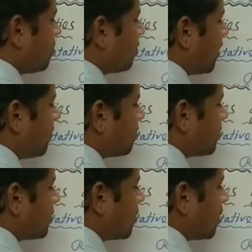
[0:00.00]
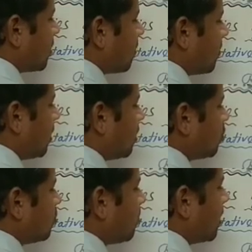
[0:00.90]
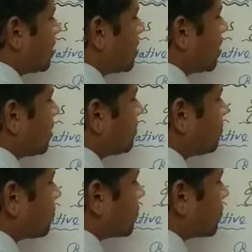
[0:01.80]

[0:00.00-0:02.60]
5 by 2 by 3